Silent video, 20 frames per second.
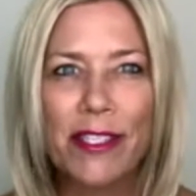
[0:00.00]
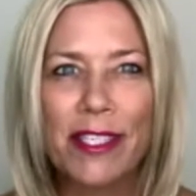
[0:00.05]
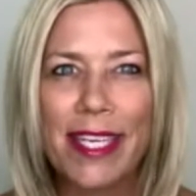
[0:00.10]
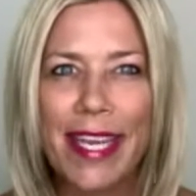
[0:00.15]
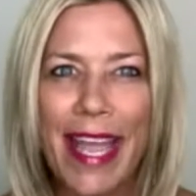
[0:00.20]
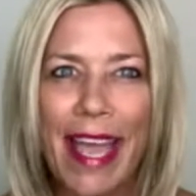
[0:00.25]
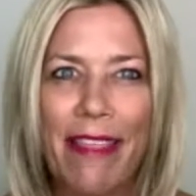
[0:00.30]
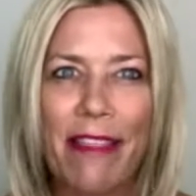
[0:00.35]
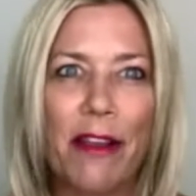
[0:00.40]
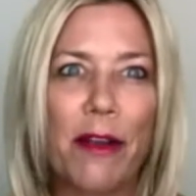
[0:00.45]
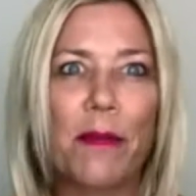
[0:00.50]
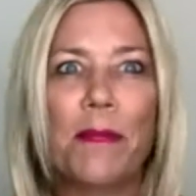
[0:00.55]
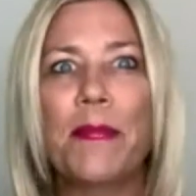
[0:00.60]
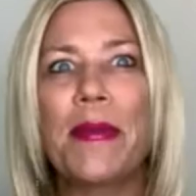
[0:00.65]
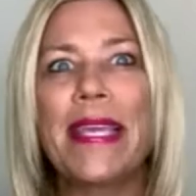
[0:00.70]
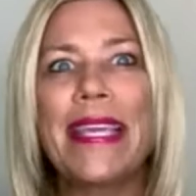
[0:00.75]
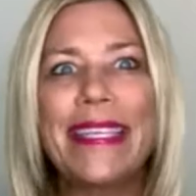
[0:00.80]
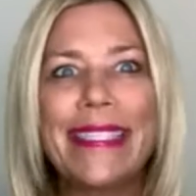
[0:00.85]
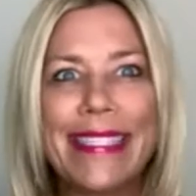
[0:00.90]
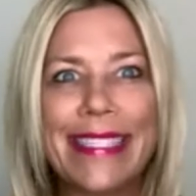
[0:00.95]
together
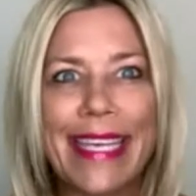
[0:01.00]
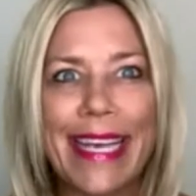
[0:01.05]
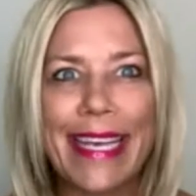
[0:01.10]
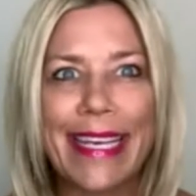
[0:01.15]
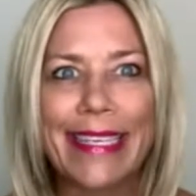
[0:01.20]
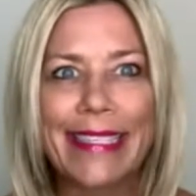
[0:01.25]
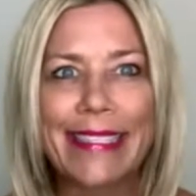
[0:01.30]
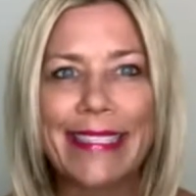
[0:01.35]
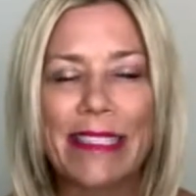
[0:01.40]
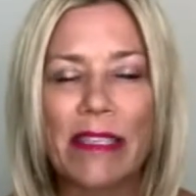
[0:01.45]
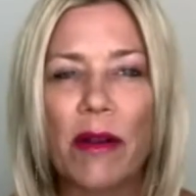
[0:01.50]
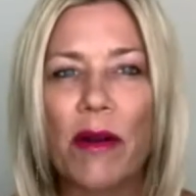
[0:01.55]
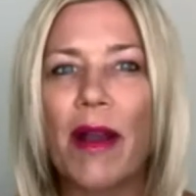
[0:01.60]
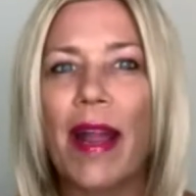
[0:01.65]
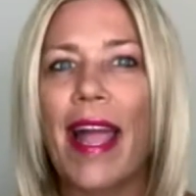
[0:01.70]
pieces or